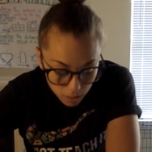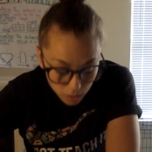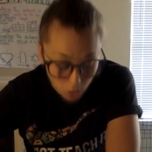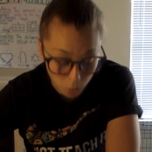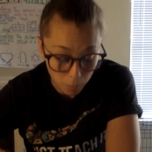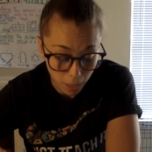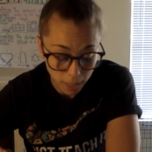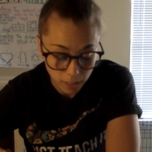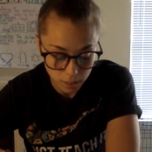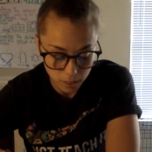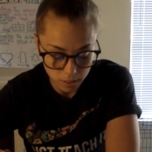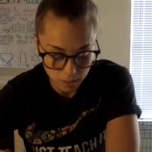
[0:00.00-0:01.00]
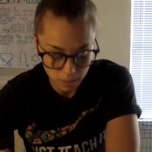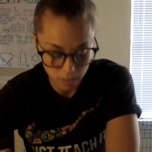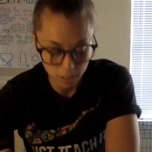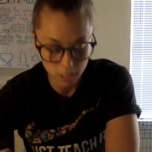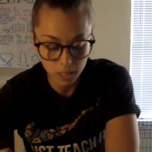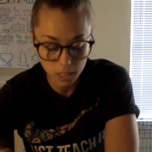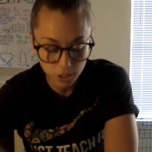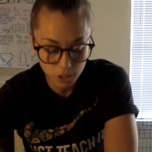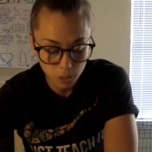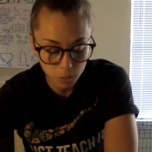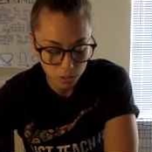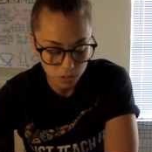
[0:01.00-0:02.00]
look behind her and see the
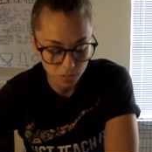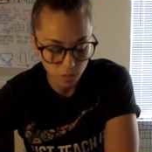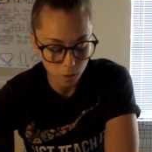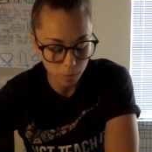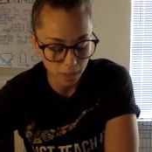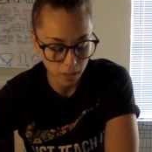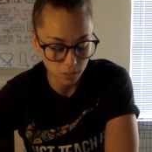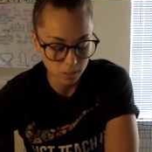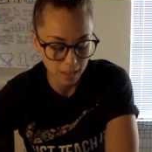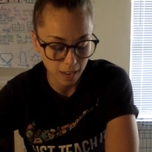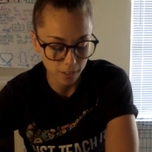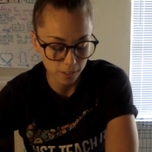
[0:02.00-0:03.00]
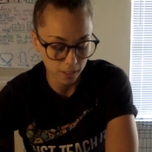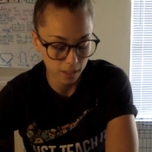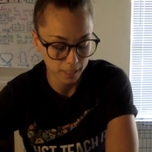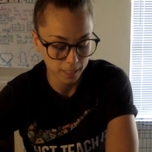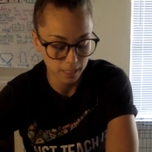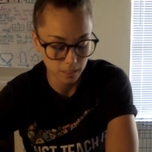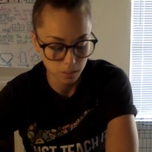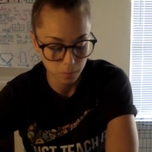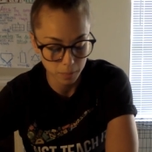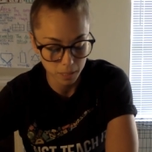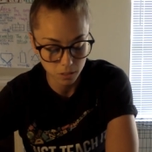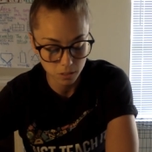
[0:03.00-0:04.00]
clearing with the farmhouse outlined against the
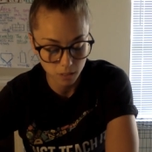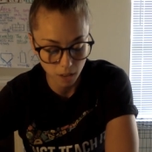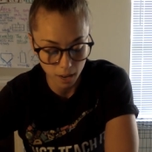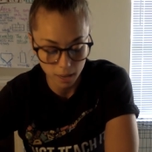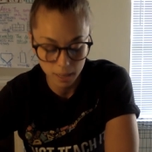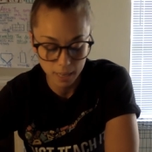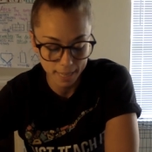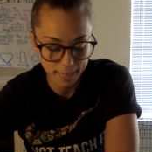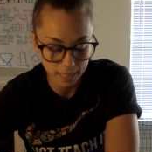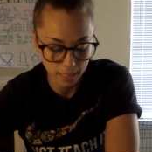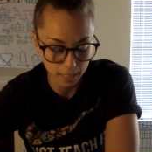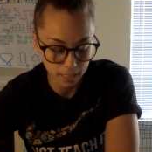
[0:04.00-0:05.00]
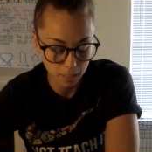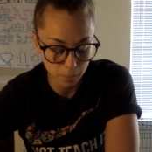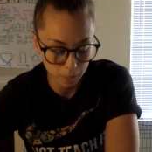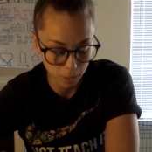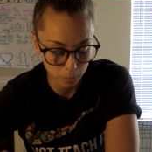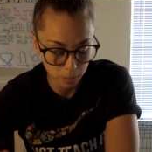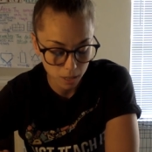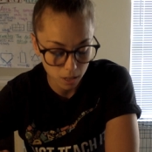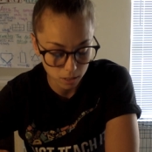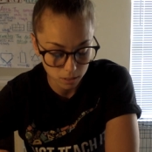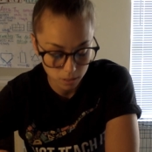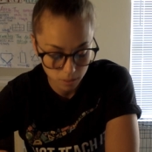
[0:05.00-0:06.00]
pale sky and the lightning meadow
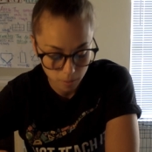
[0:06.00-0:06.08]
beyond.